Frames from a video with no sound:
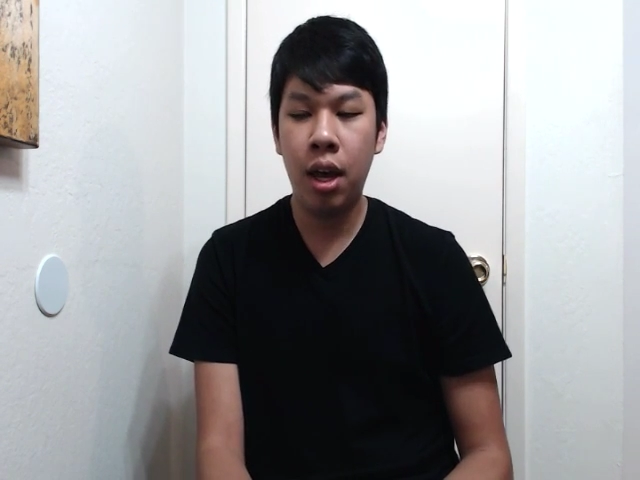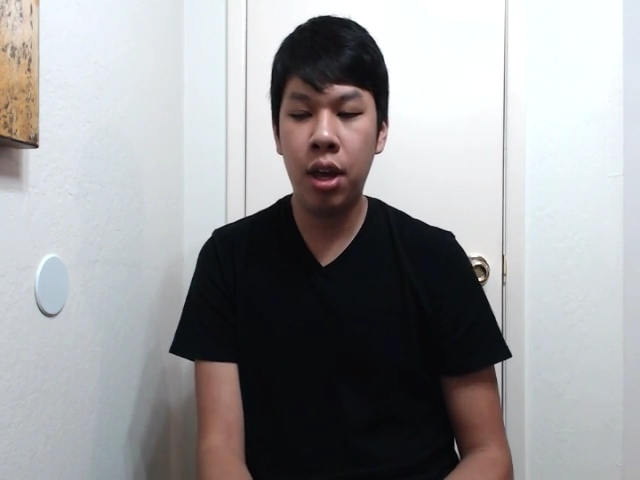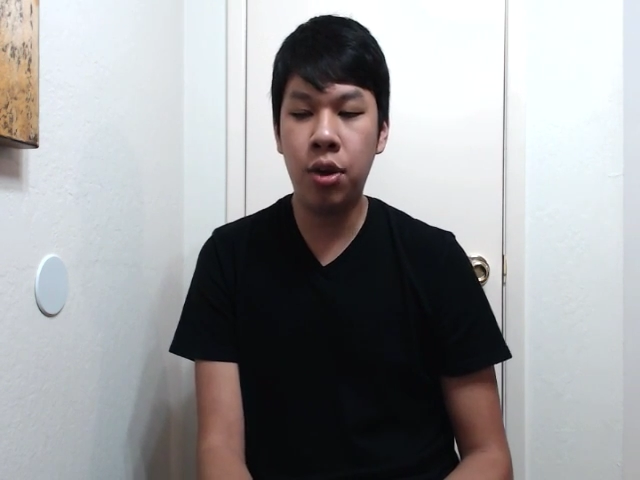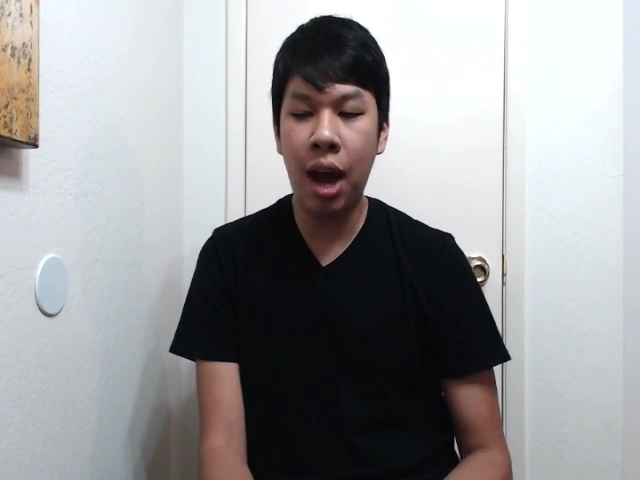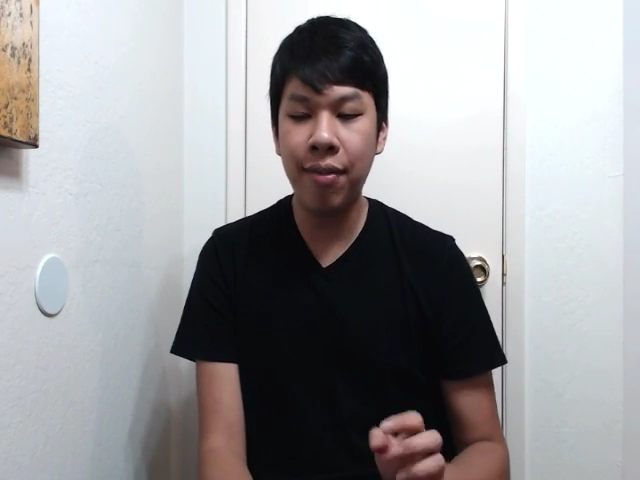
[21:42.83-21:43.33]

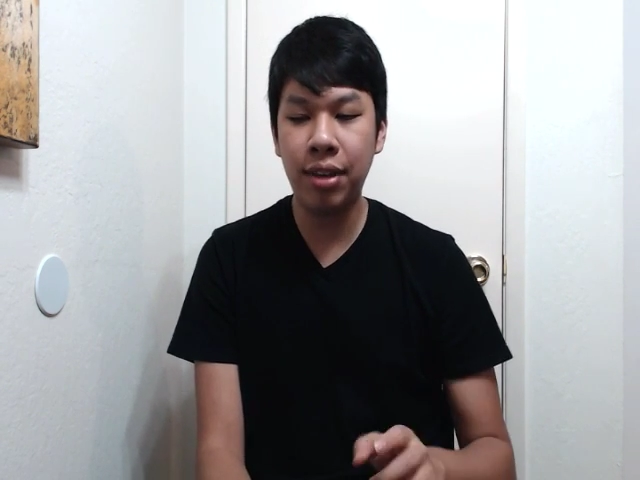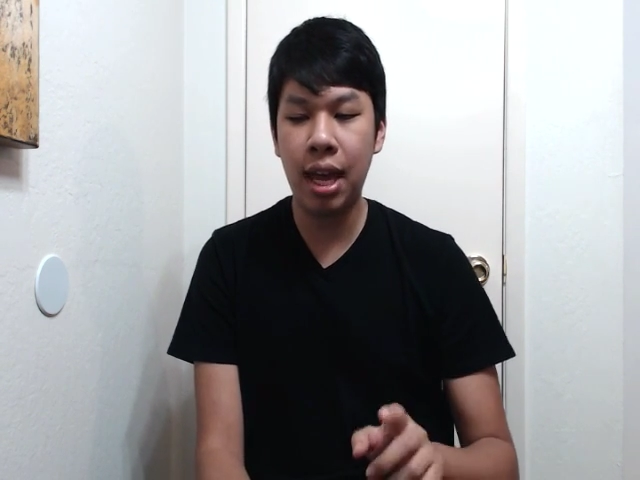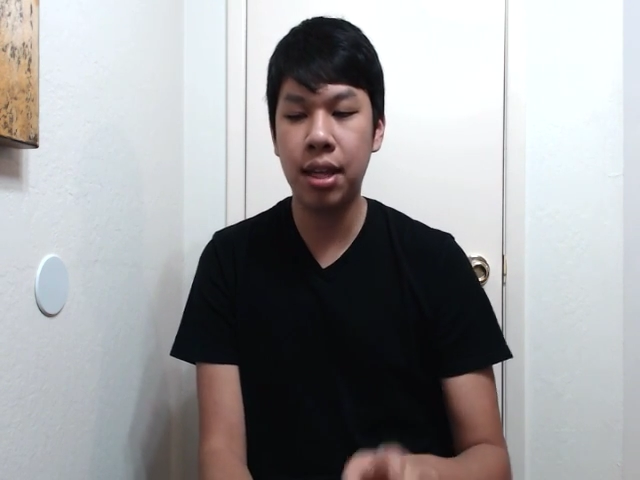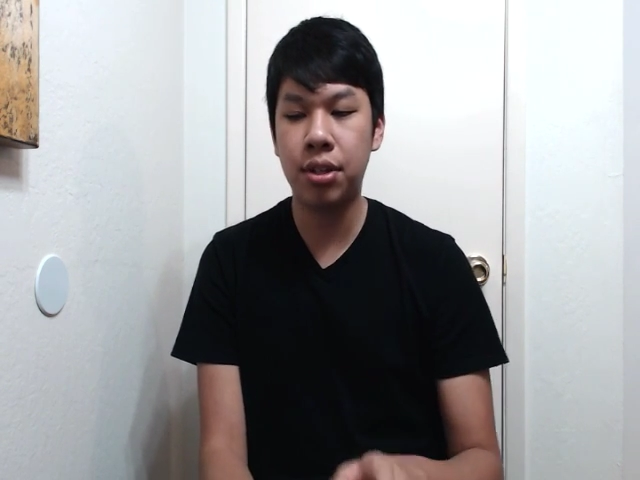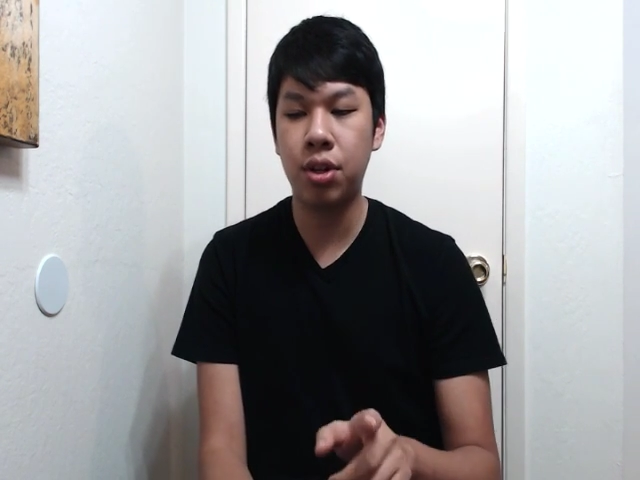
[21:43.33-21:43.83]
you have to
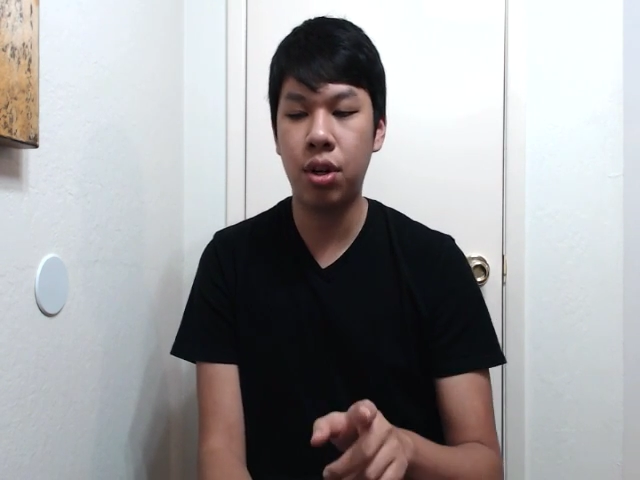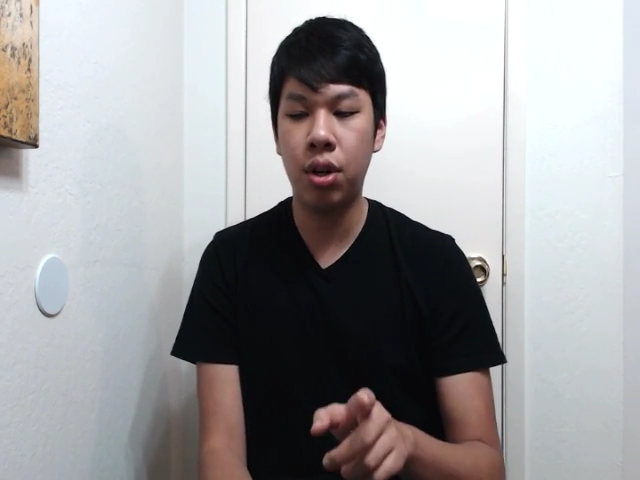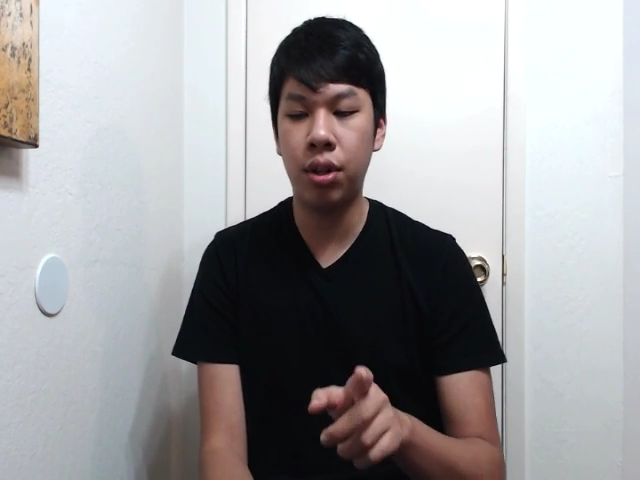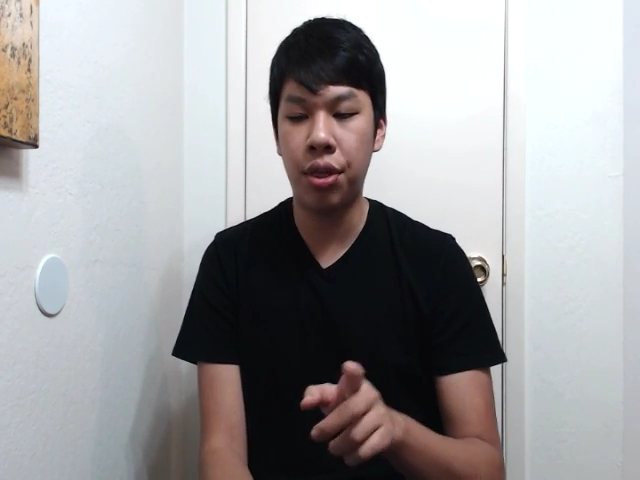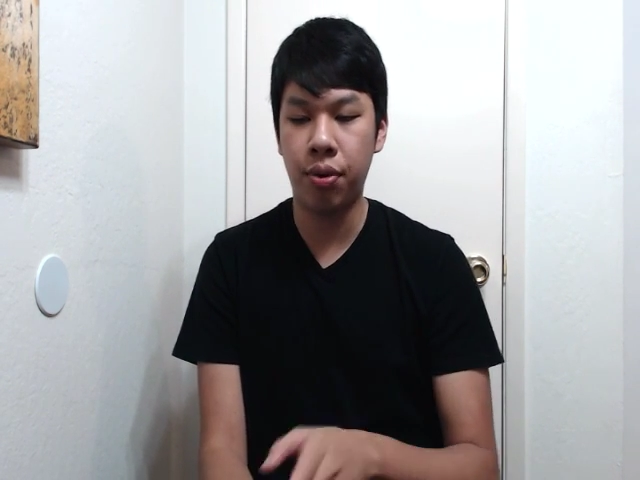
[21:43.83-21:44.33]

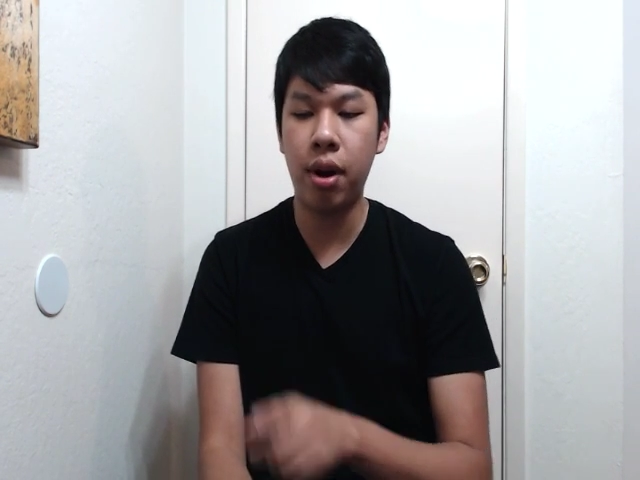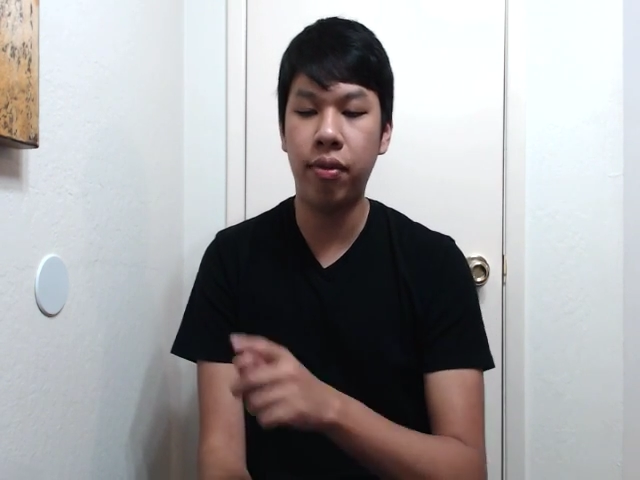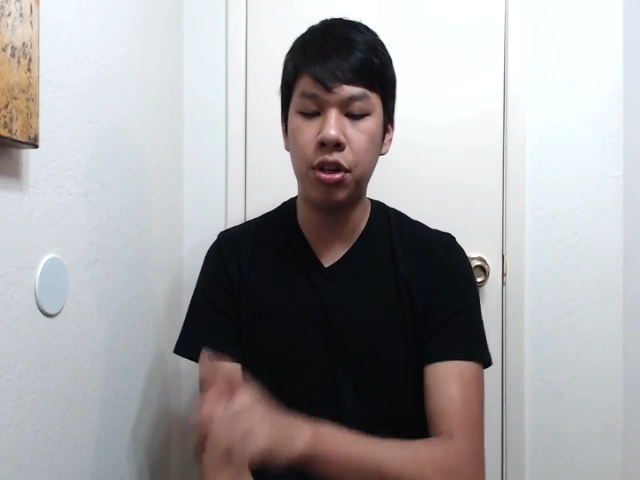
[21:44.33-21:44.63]
answer the threat of the